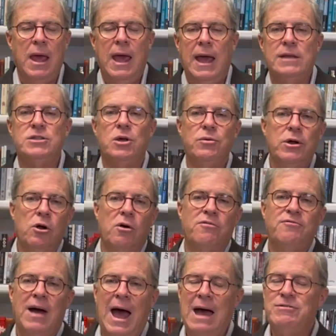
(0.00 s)
And so there are
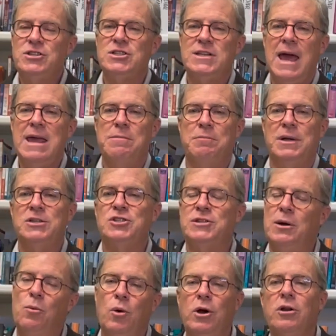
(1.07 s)
five statements
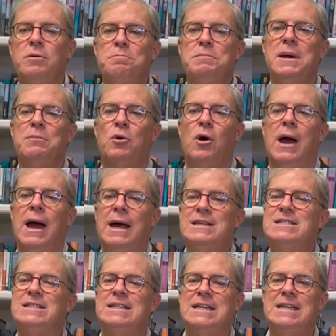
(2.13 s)
that we're going to
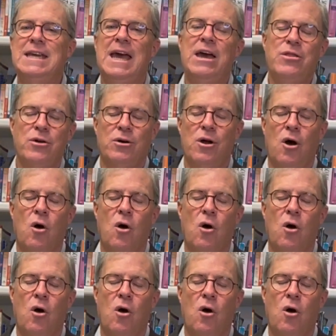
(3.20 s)
memorize together